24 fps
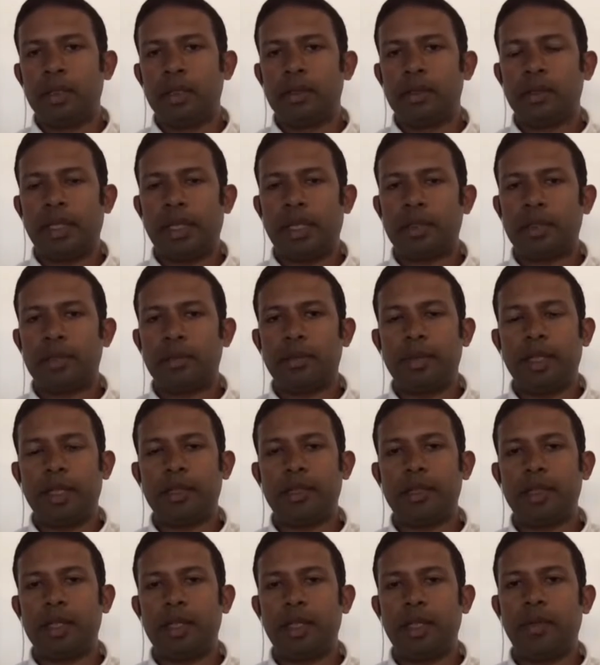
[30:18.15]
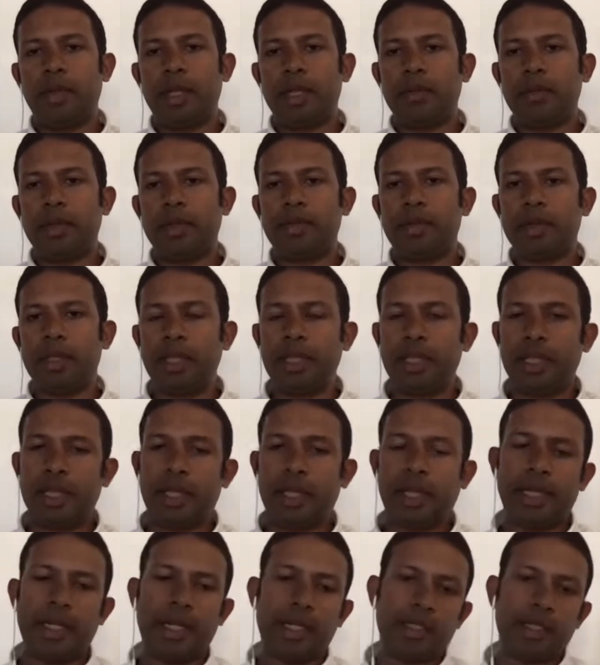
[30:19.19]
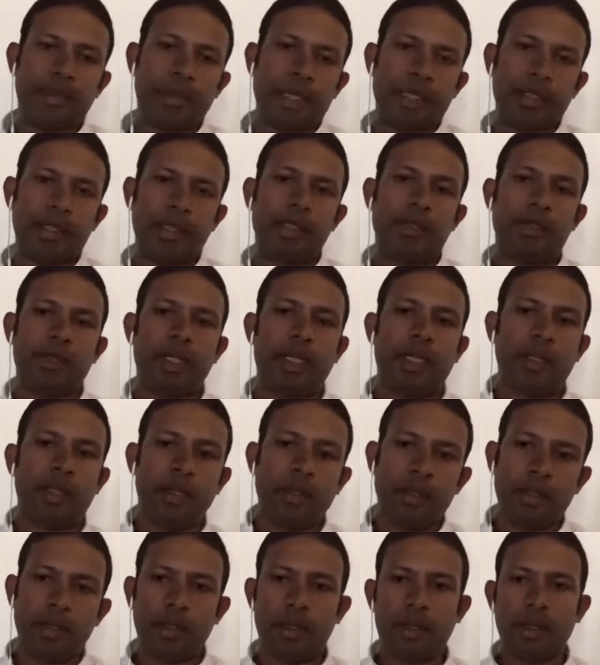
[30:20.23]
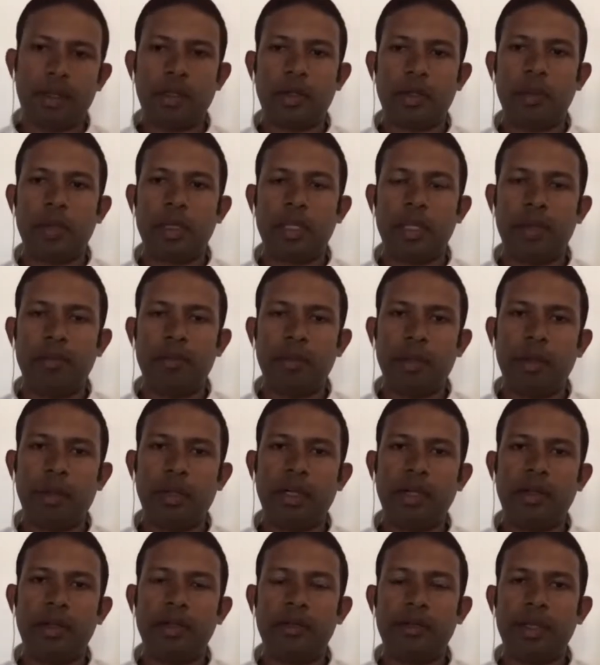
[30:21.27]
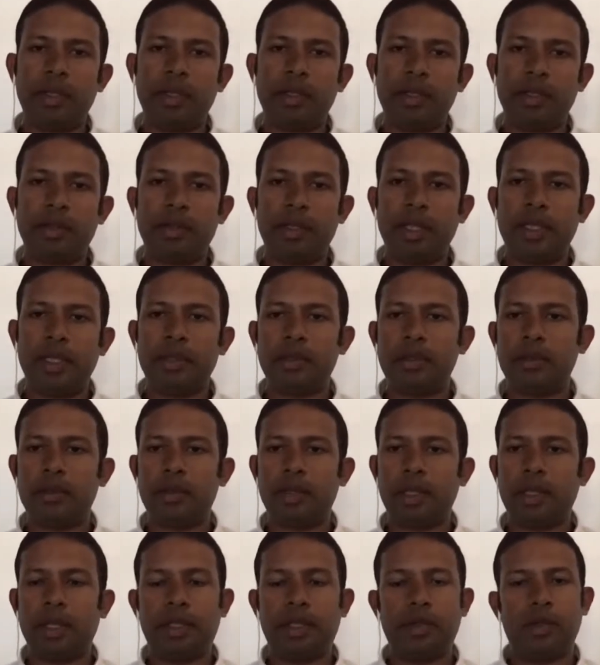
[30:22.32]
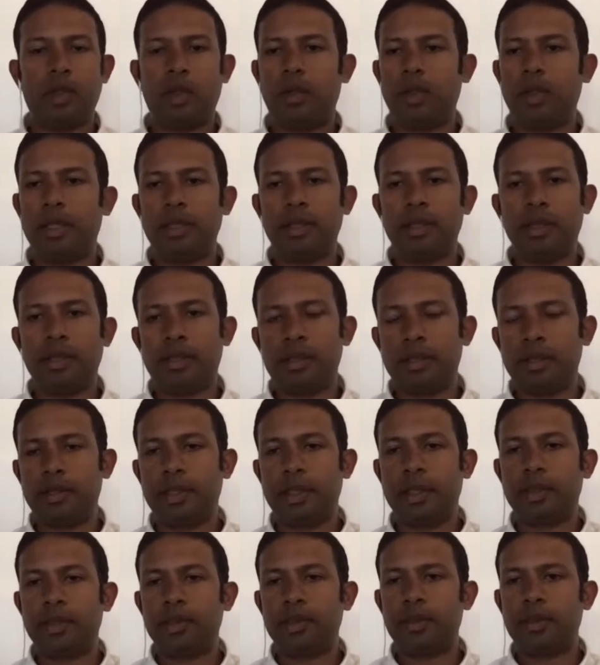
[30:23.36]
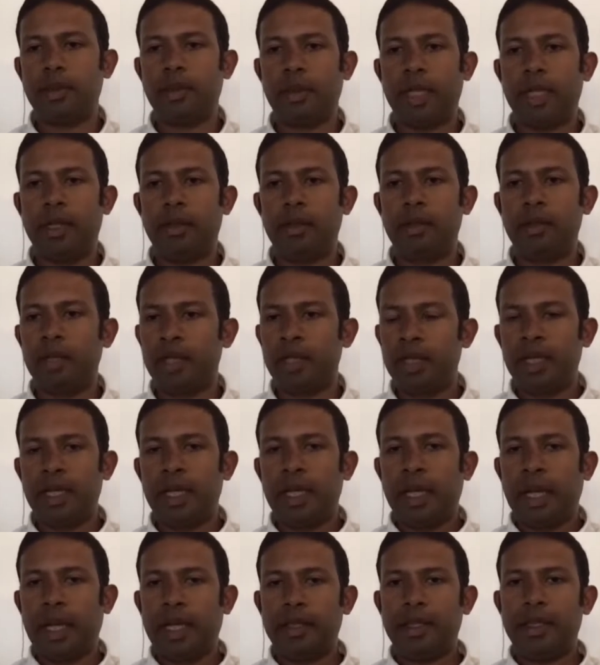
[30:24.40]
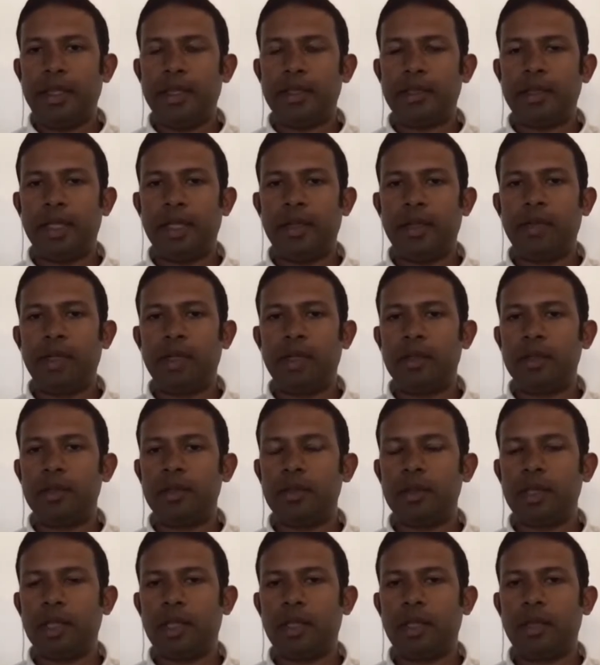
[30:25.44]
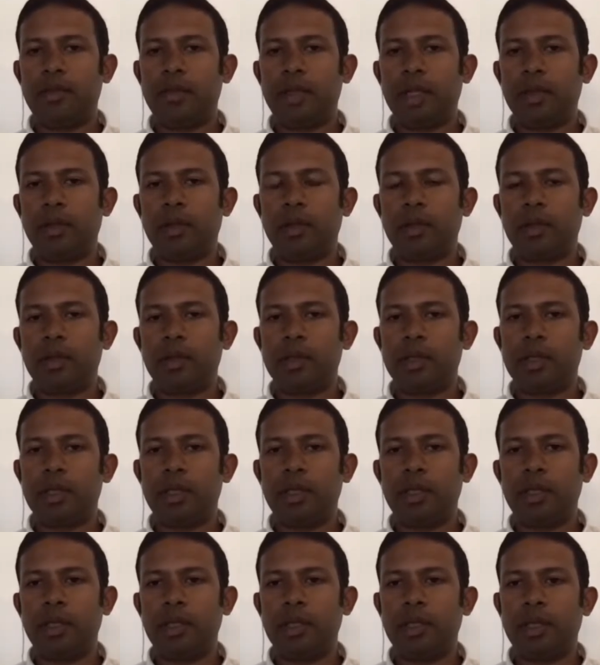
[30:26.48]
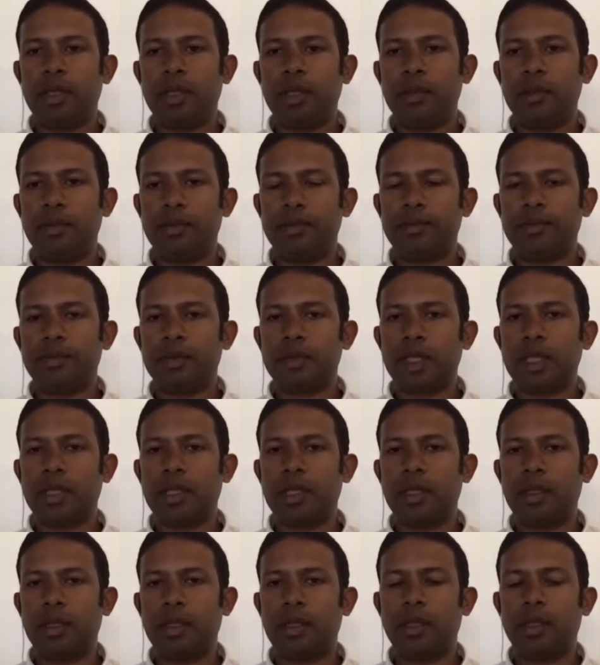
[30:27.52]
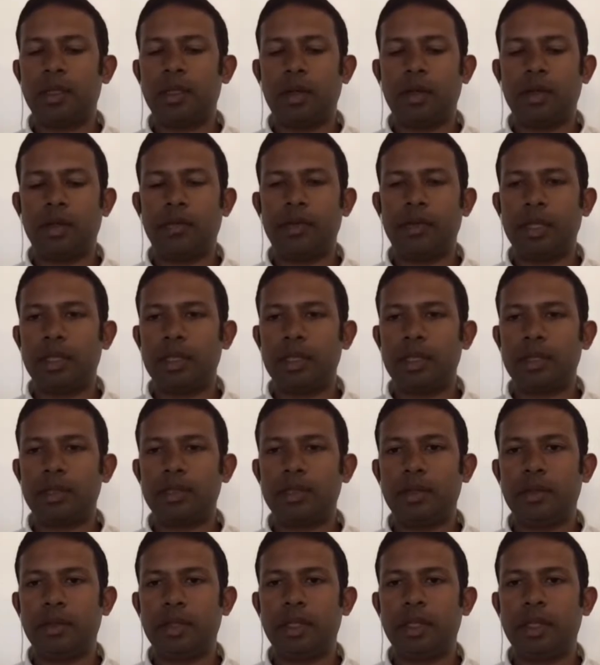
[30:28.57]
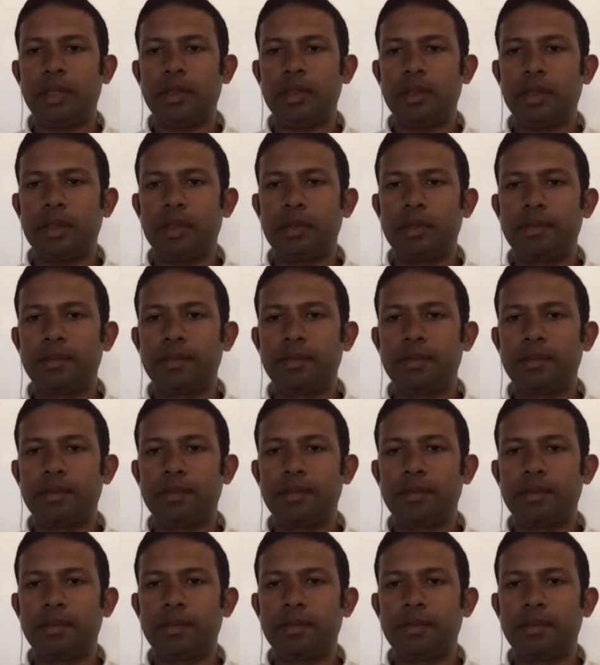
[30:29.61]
So that's basically what we've seen, and I expect this trend to keep going if interest rates, as long as interest rates remain at these levels, we are going to see a lot of interest in real estate.